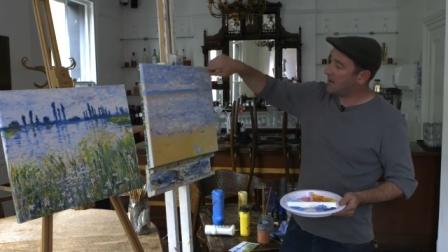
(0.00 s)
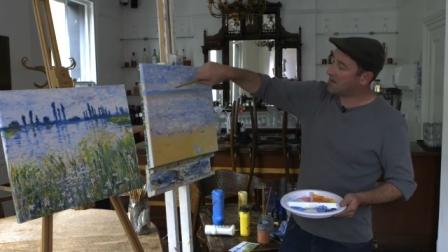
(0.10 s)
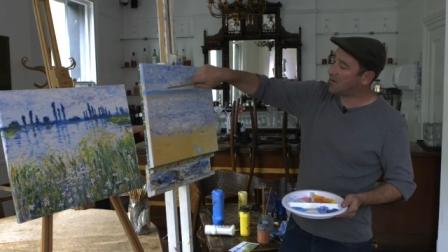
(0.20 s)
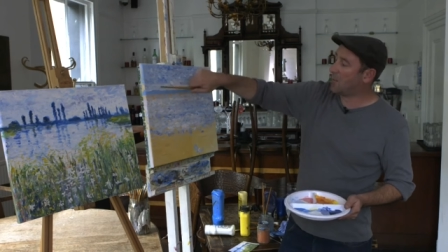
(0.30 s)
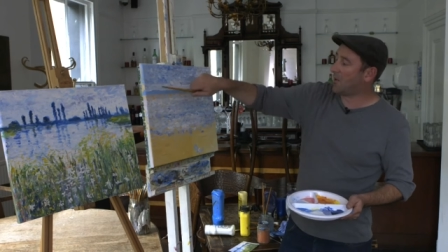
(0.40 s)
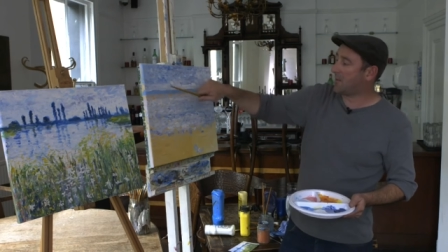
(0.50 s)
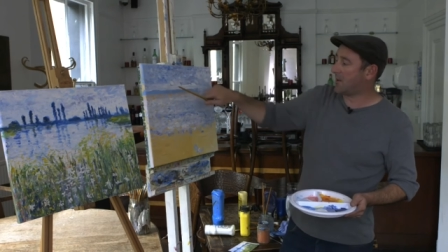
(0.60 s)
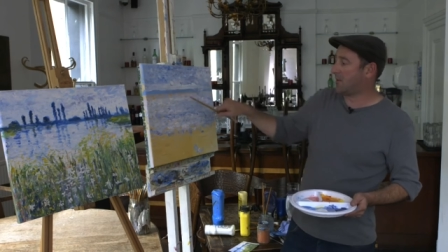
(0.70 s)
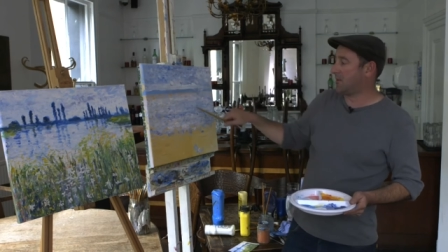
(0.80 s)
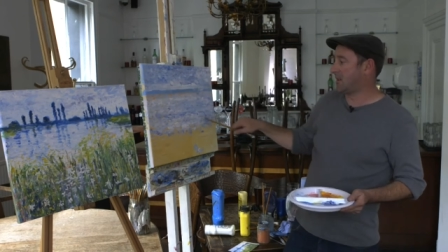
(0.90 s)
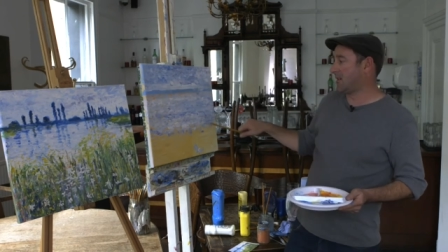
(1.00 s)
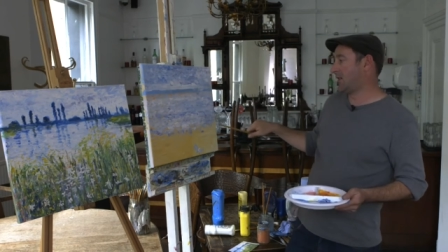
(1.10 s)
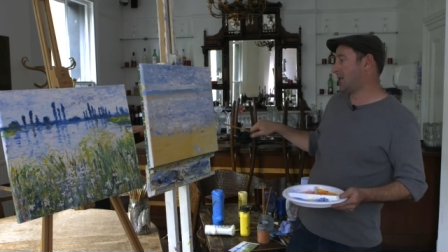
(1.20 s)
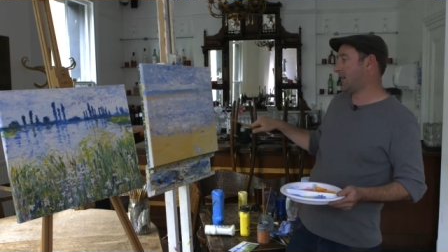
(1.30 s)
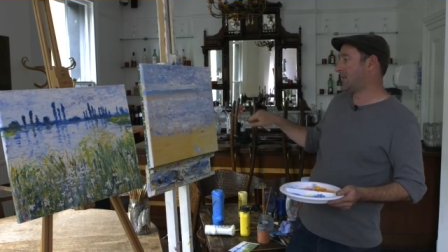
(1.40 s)
It doesn't want to be coming down
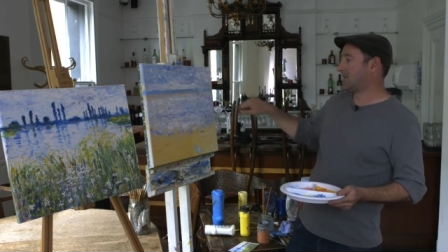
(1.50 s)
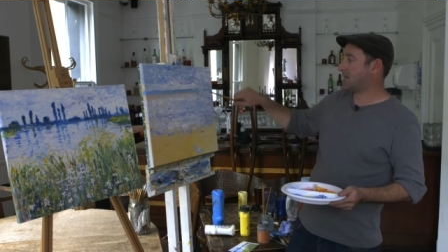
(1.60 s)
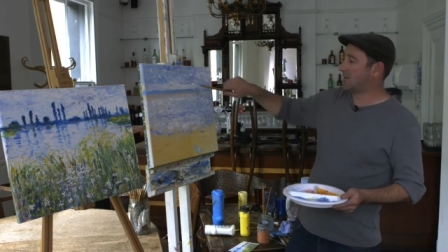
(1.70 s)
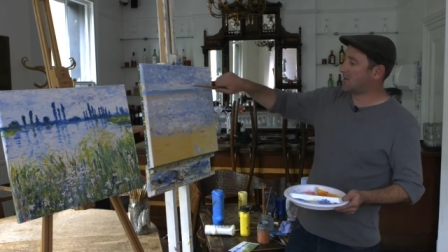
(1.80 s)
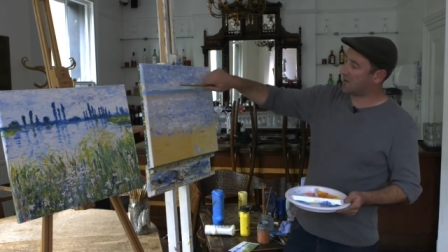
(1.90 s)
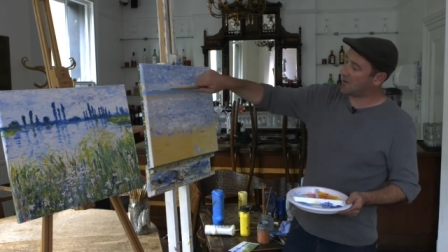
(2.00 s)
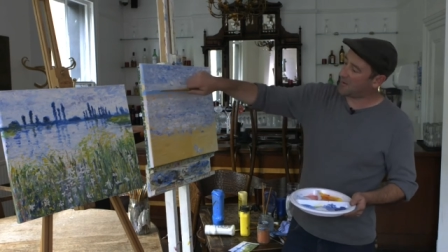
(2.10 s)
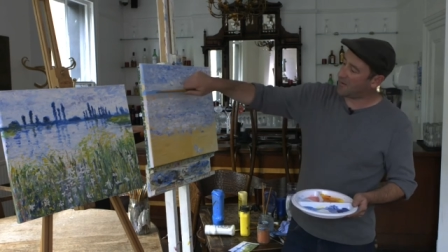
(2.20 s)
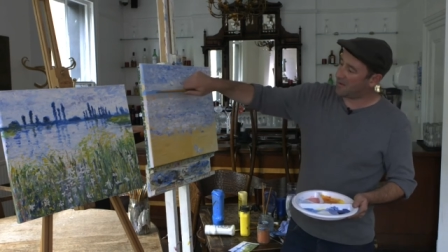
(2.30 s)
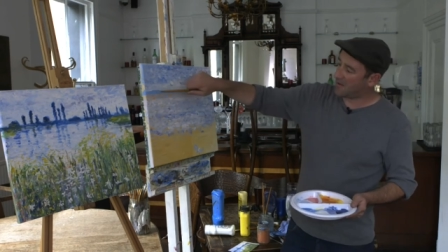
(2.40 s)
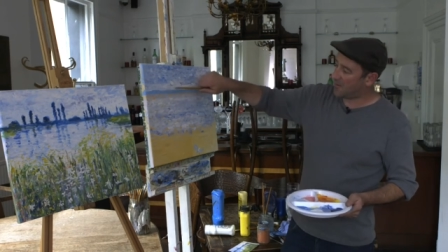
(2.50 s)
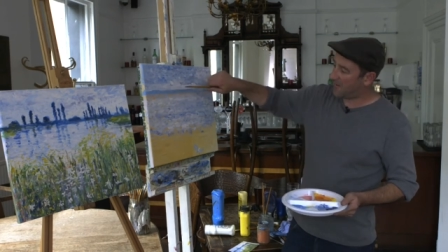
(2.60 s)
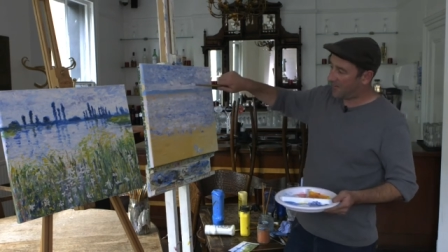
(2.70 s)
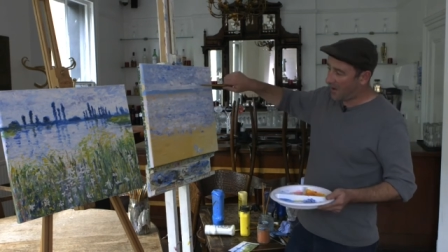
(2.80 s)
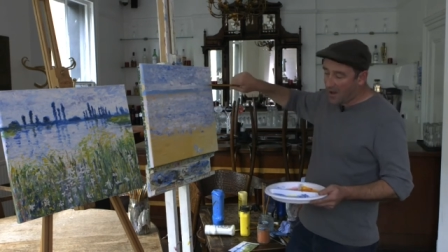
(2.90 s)
like this. It's just got to be, it's got to be
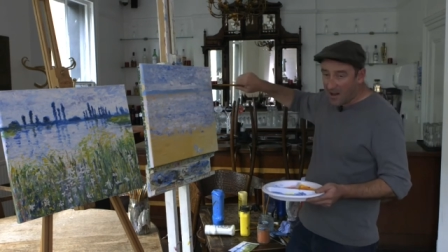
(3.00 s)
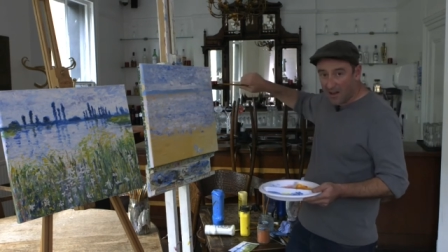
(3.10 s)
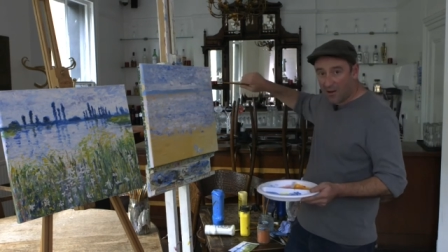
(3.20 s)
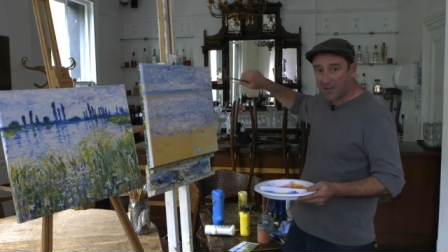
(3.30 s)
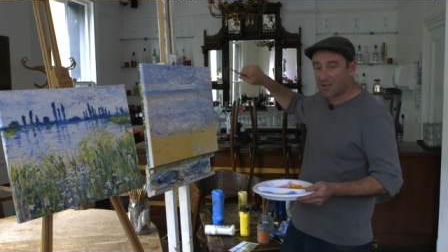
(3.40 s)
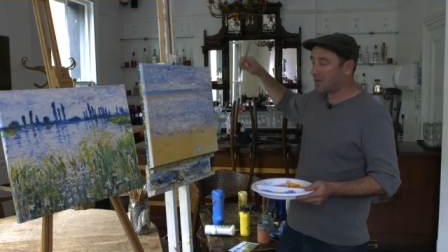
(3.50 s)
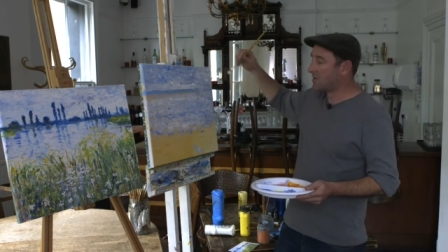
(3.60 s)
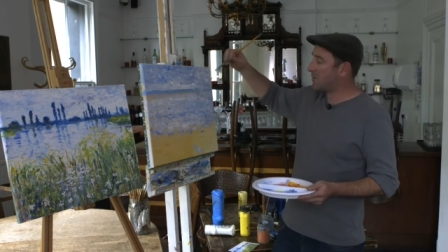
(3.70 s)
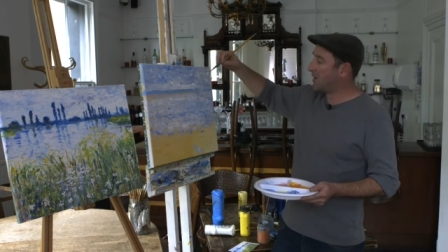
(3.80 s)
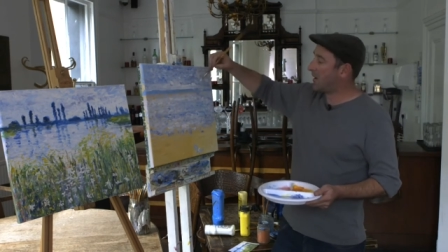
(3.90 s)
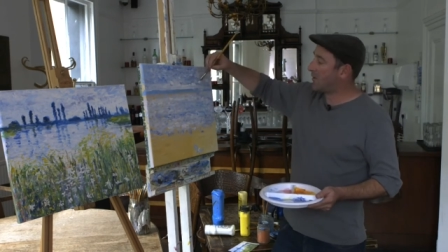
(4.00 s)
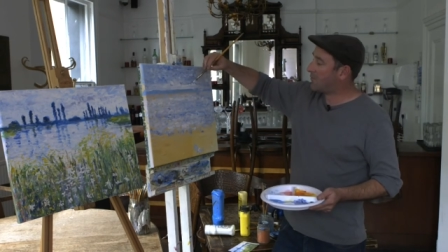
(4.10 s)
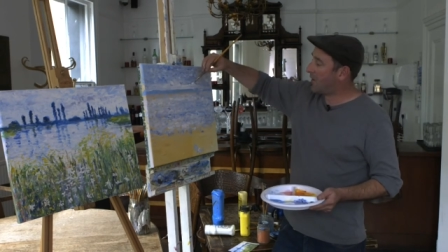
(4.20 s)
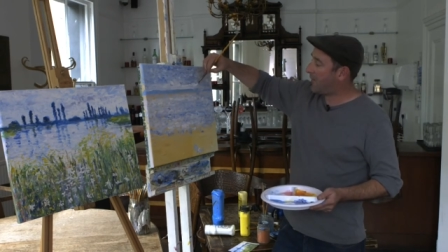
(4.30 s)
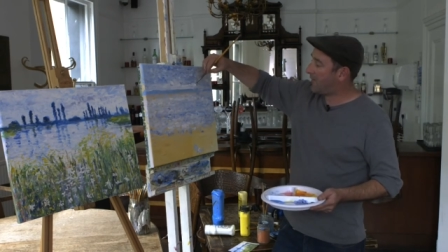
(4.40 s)
fairly horizontal, but like
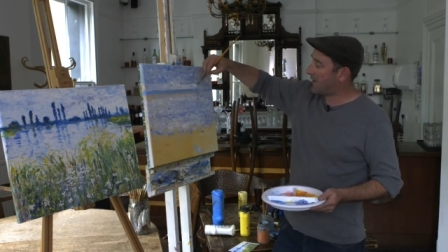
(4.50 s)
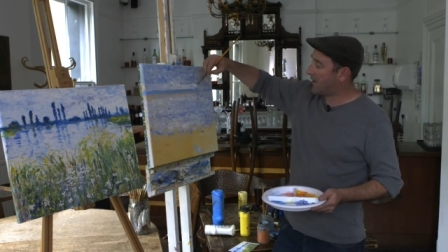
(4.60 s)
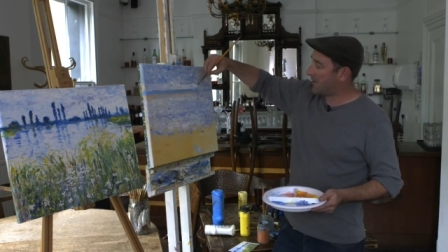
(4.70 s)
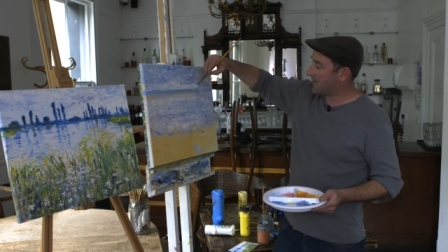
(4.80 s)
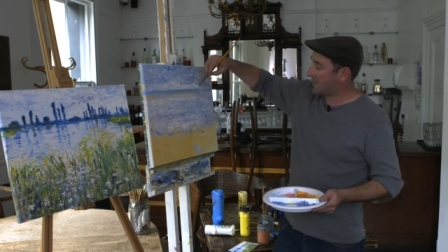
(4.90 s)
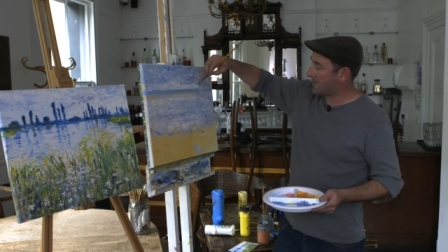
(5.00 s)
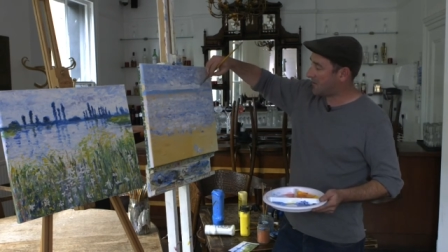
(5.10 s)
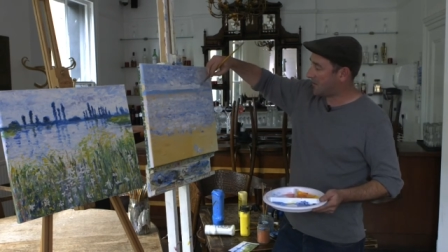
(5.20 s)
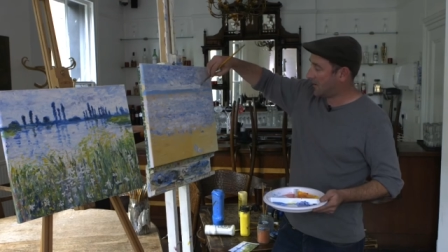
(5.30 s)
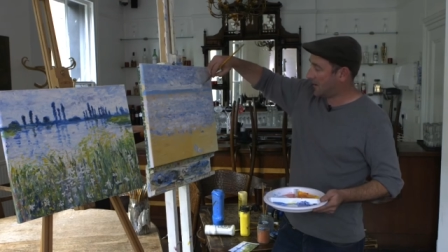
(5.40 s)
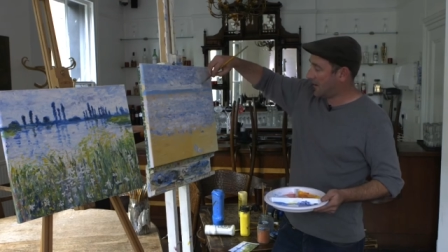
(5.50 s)
roughly horizontal.